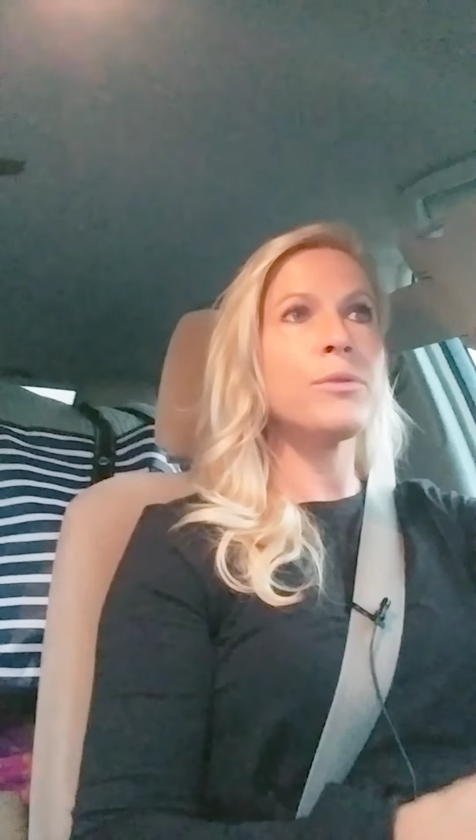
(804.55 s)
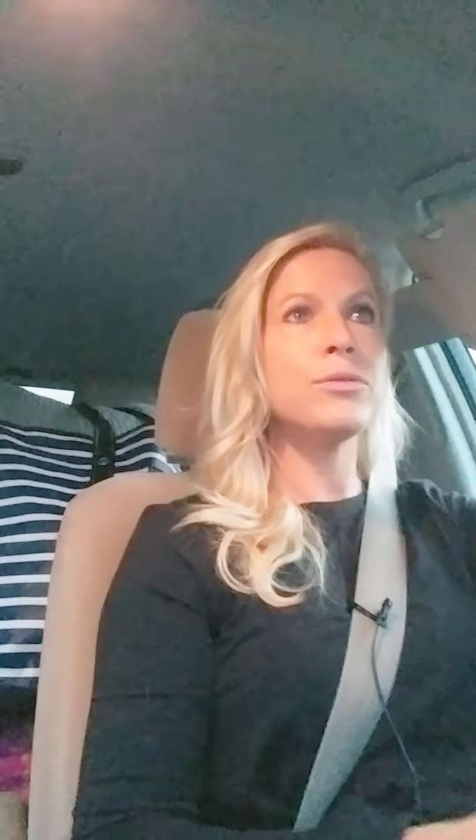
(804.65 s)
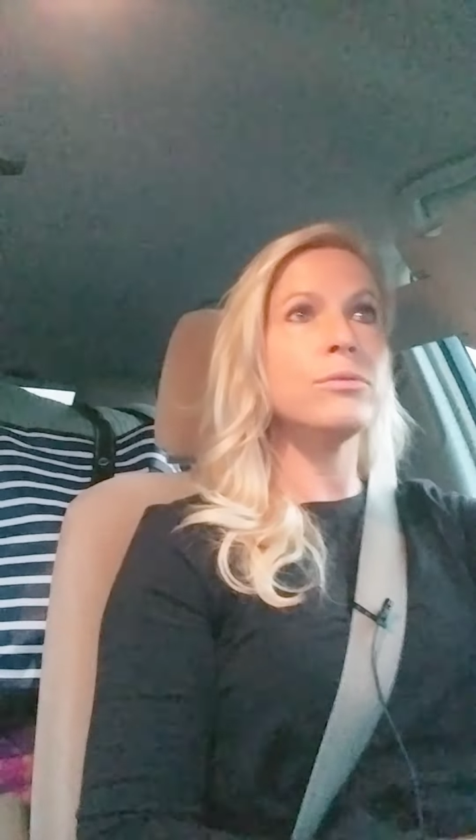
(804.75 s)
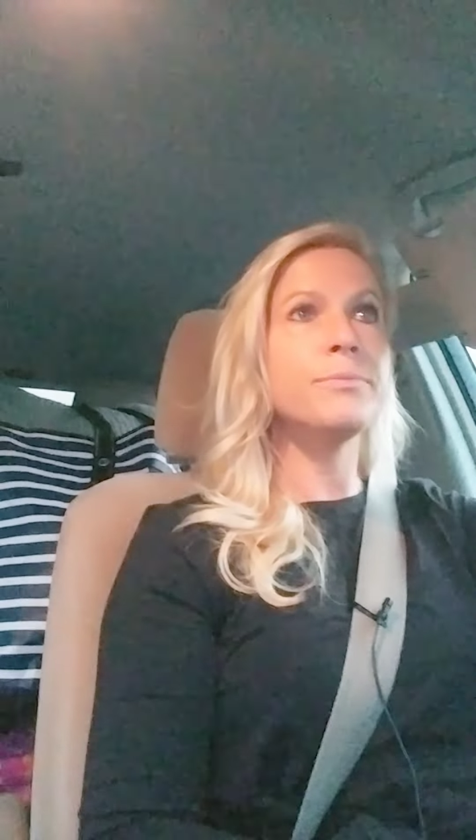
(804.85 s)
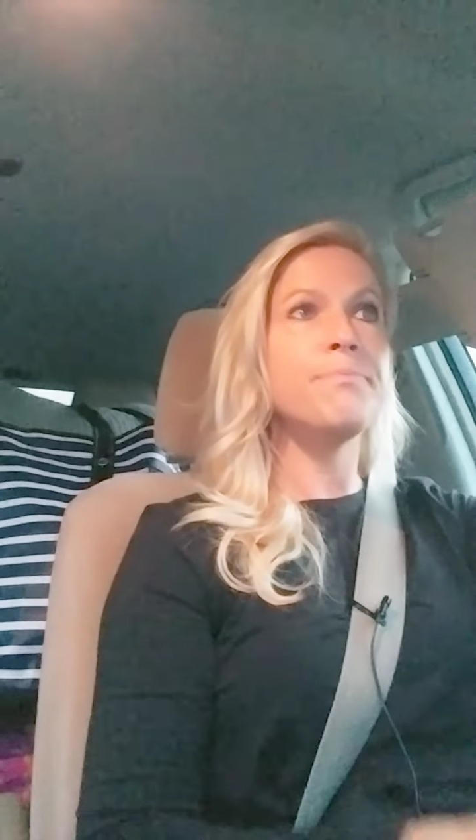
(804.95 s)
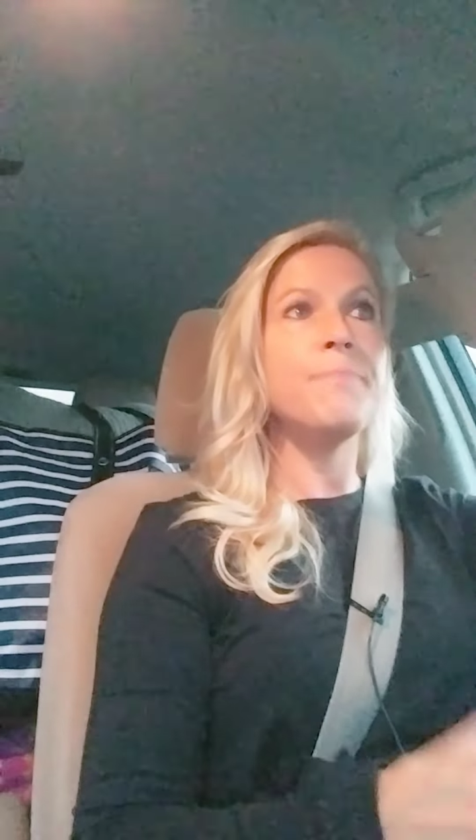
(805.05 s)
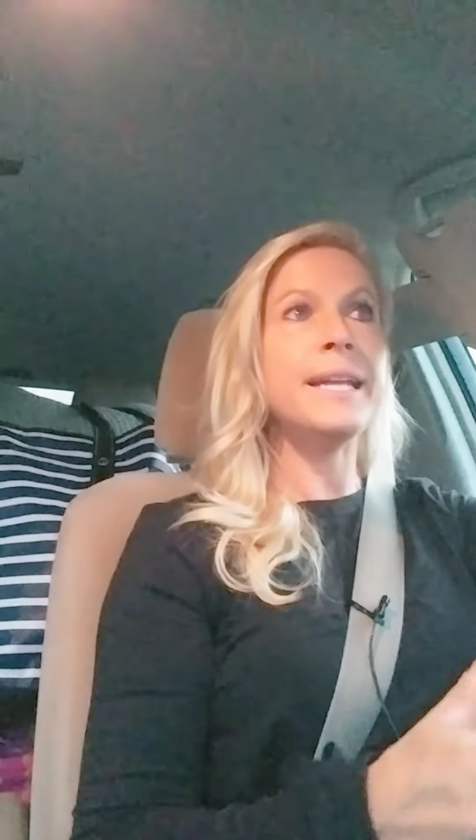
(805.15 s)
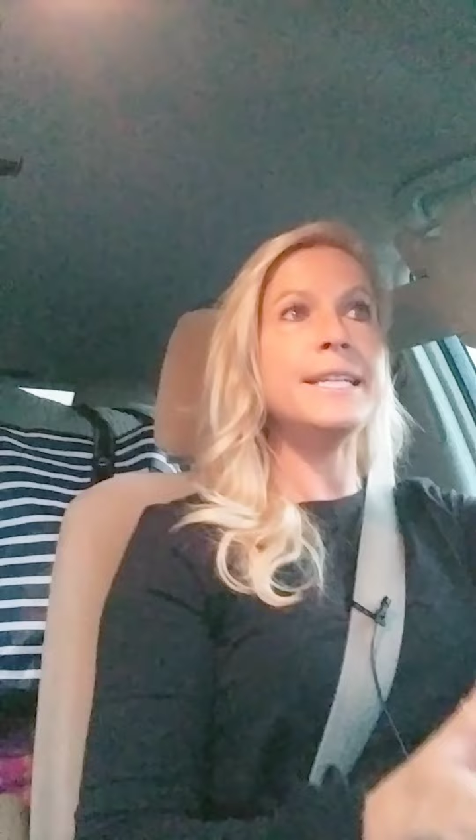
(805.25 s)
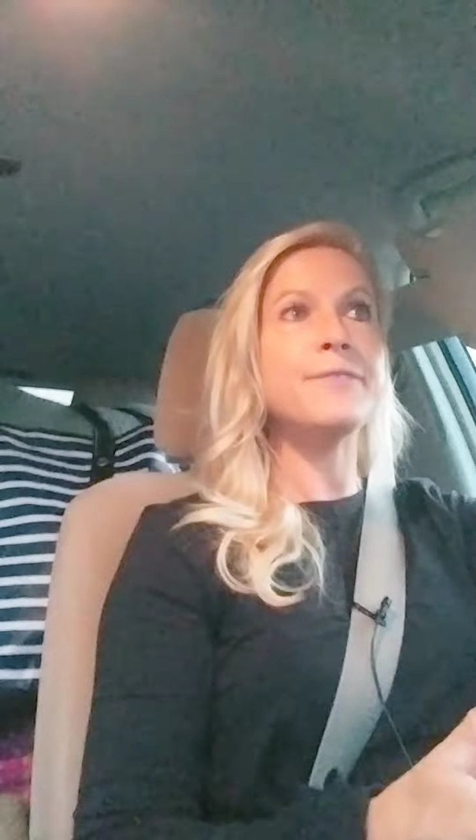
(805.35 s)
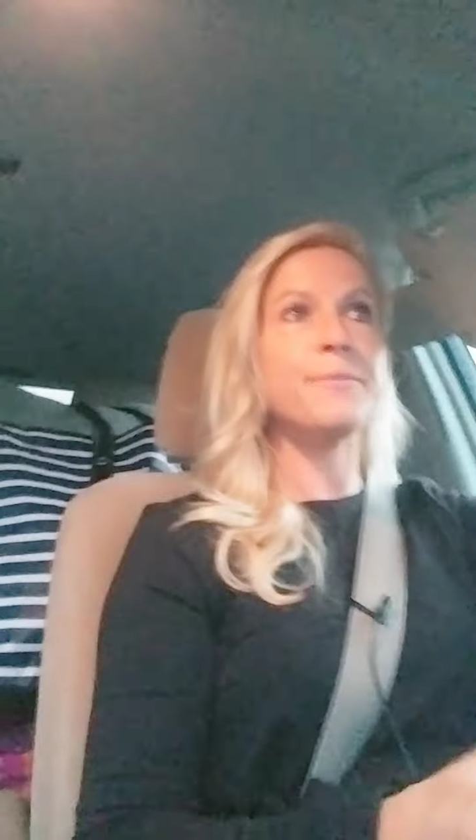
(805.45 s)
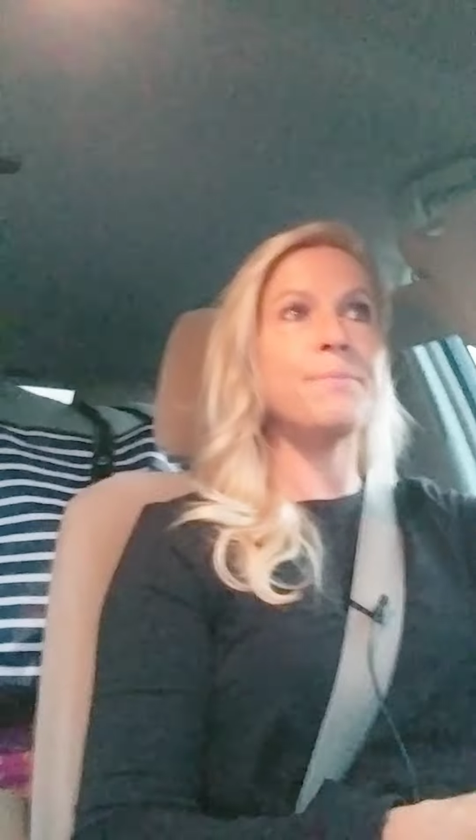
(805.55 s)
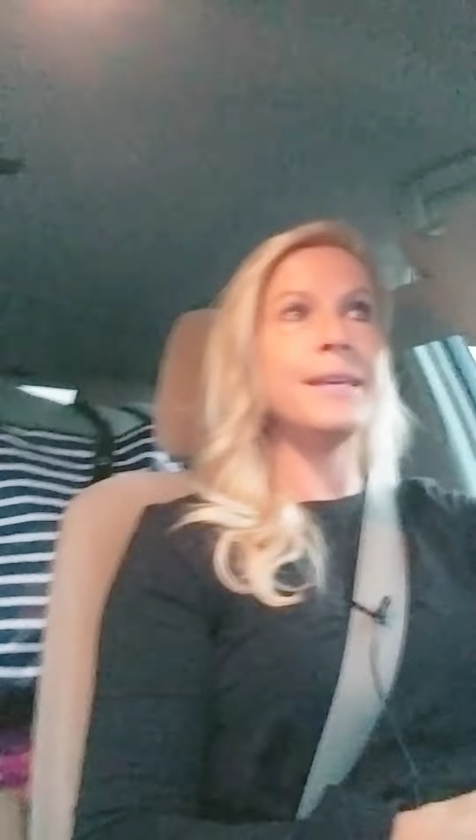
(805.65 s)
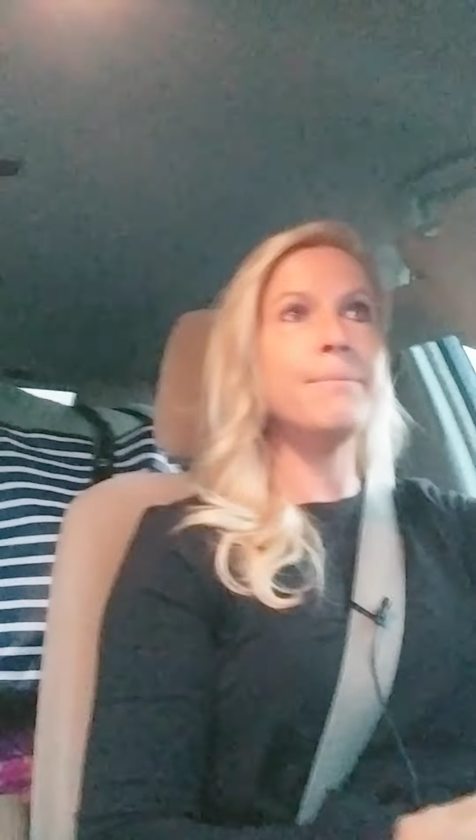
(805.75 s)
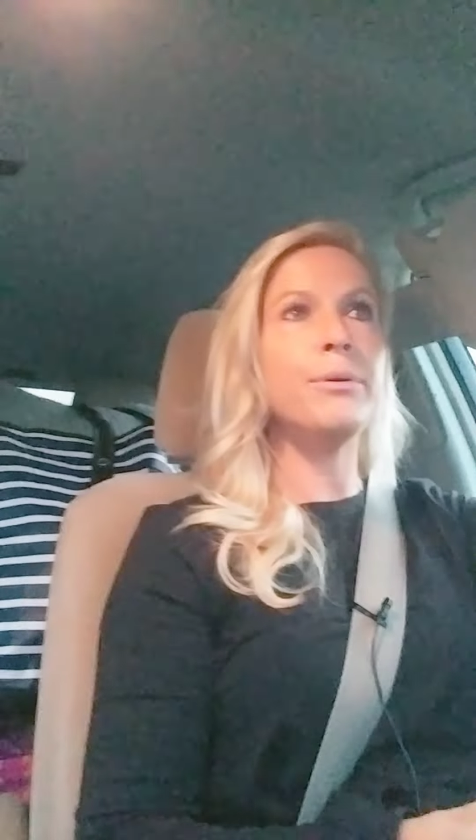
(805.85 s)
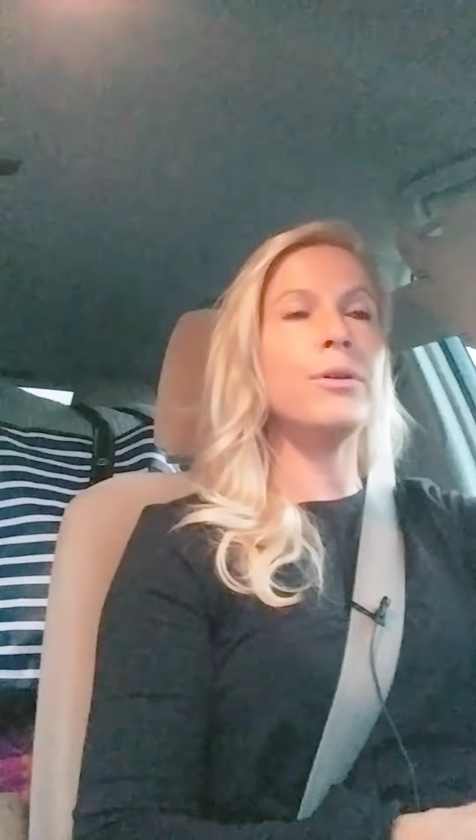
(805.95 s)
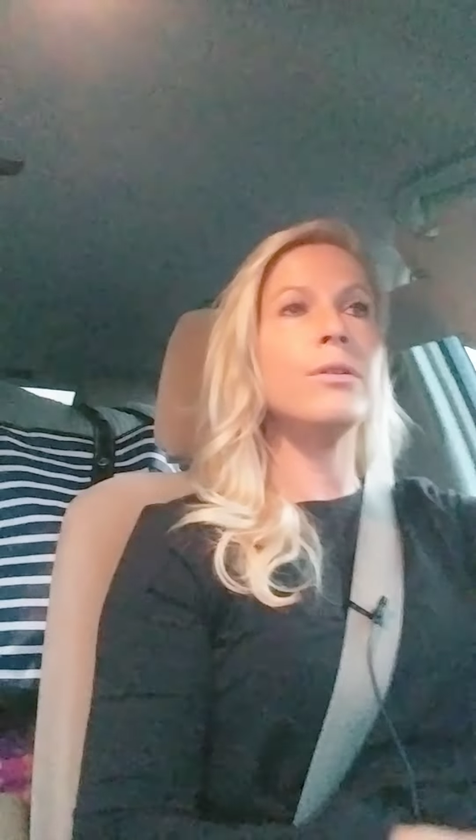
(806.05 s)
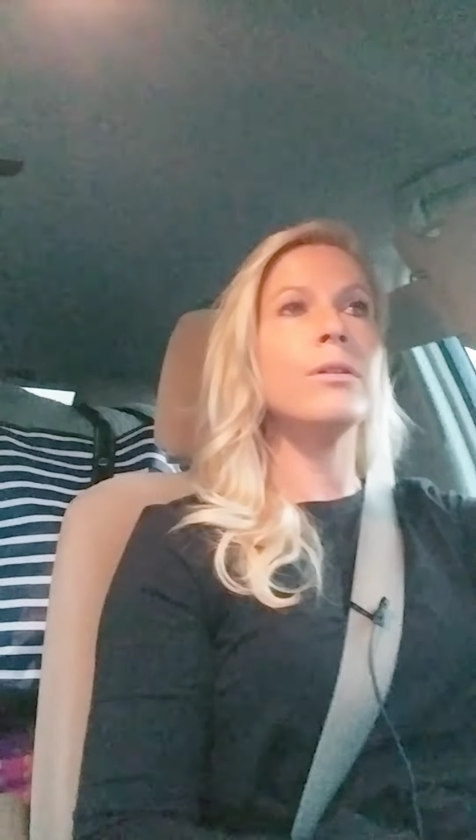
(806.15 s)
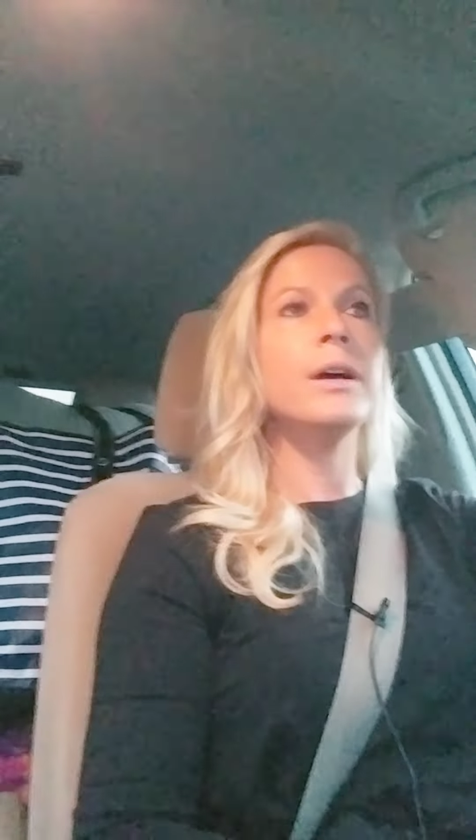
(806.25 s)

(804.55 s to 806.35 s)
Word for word: with many different people,